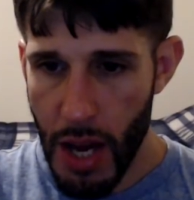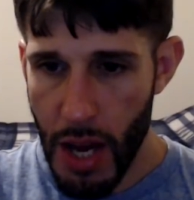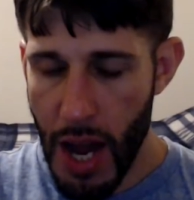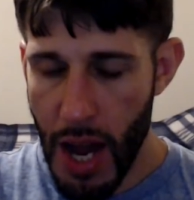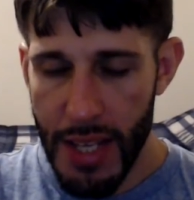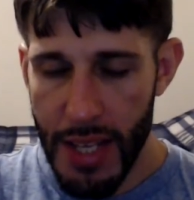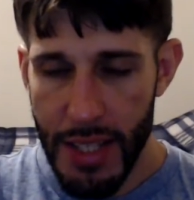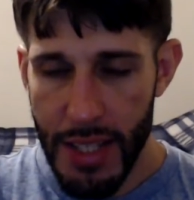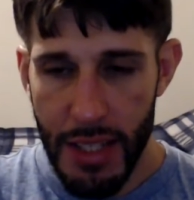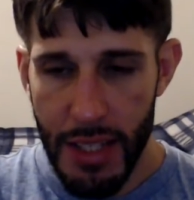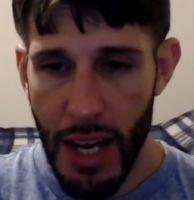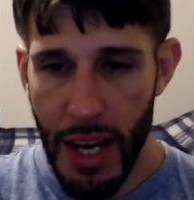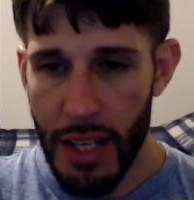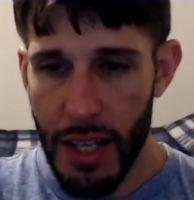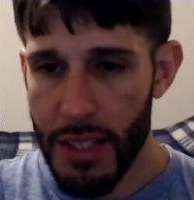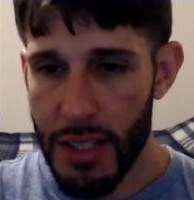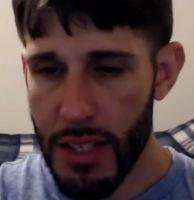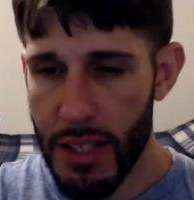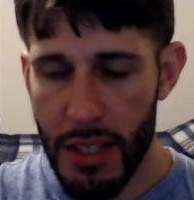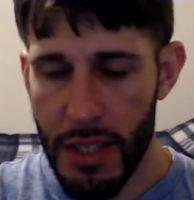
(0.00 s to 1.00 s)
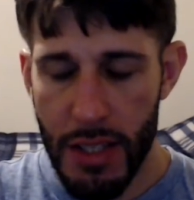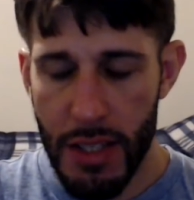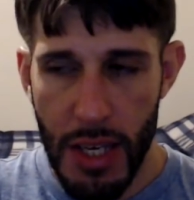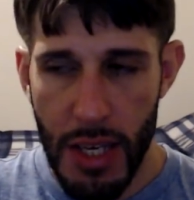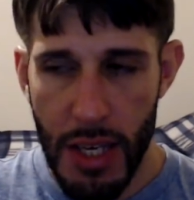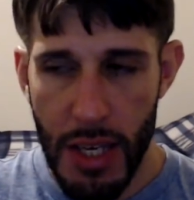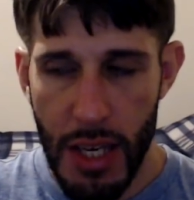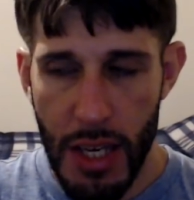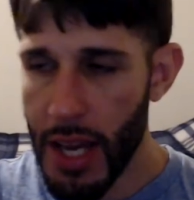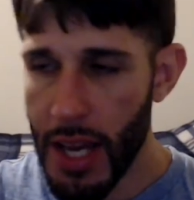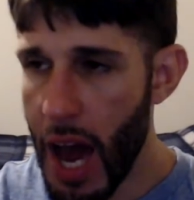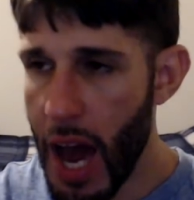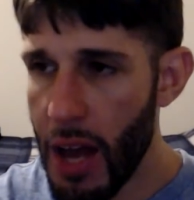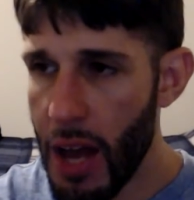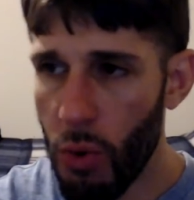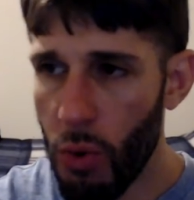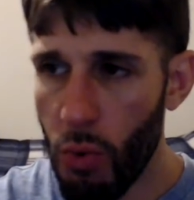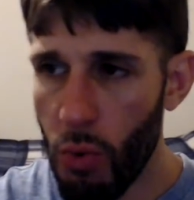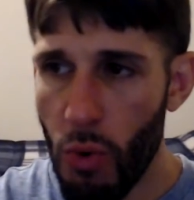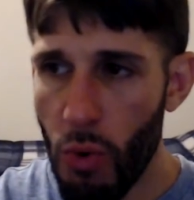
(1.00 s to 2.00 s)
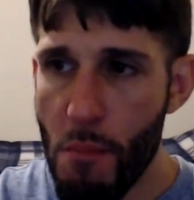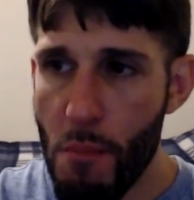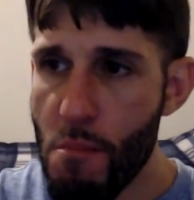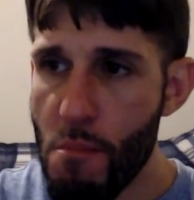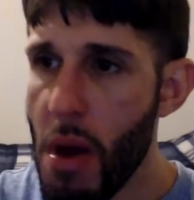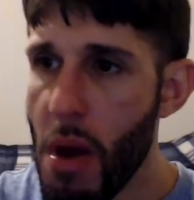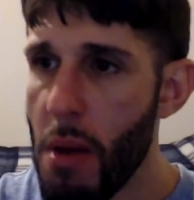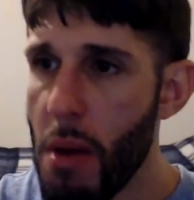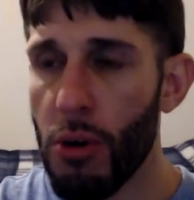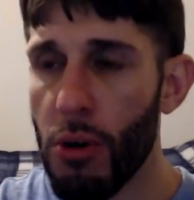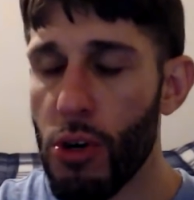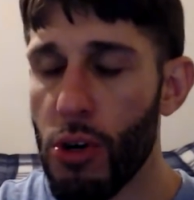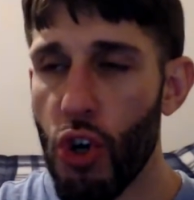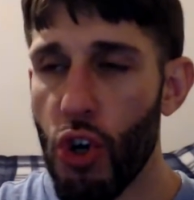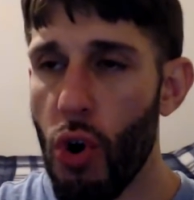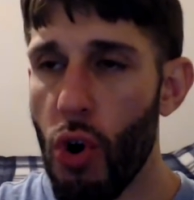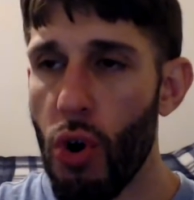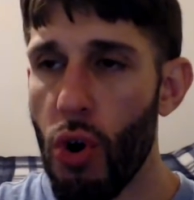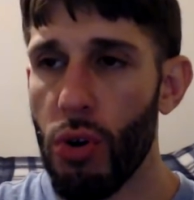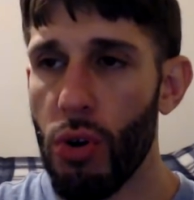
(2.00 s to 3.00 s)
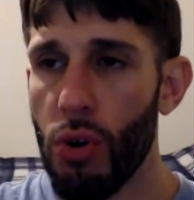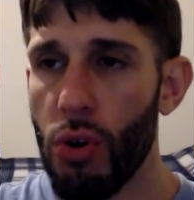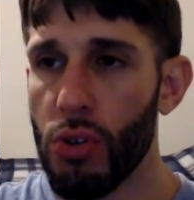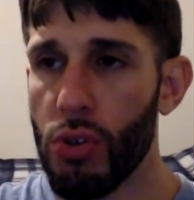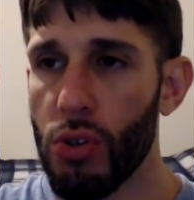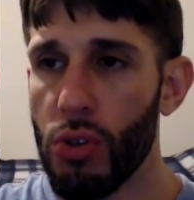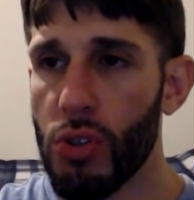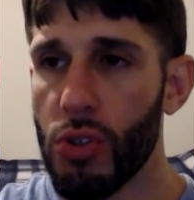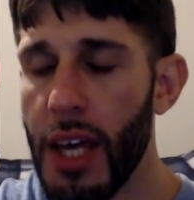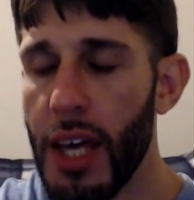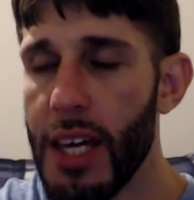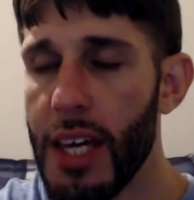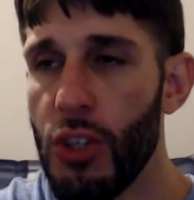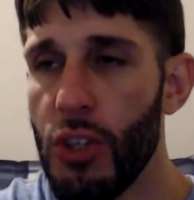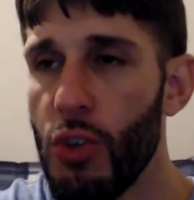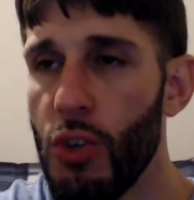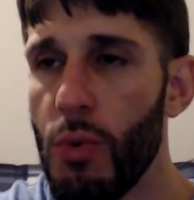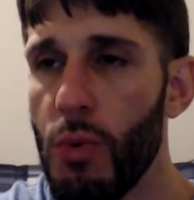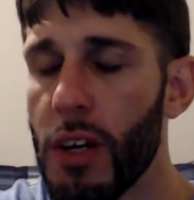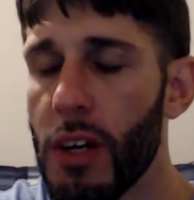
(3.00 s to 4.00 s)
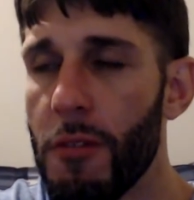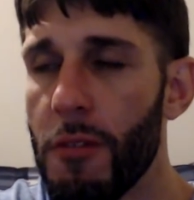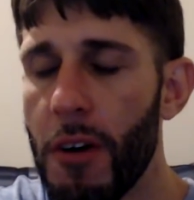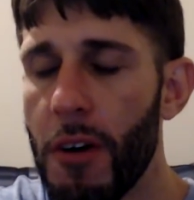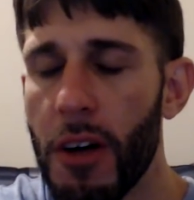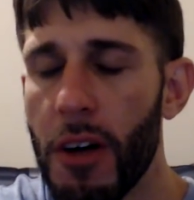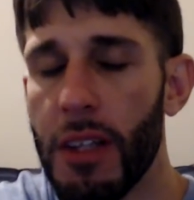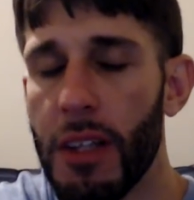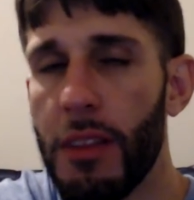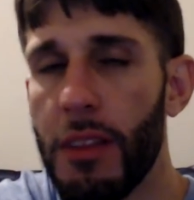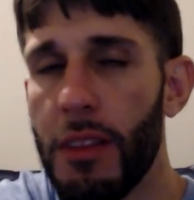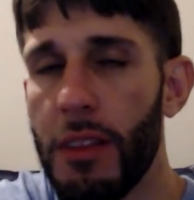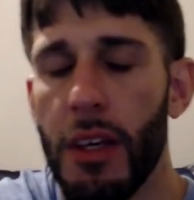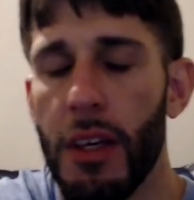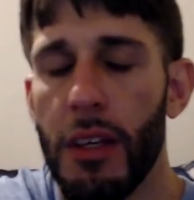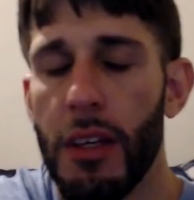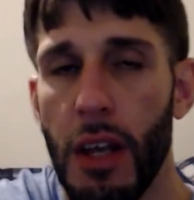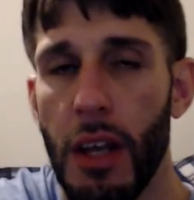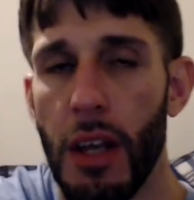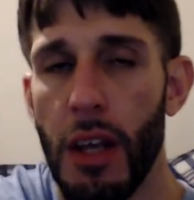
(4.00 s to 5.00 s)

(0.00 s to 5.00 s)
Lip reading: I don't remember Charles Clay doing a fucking thing today.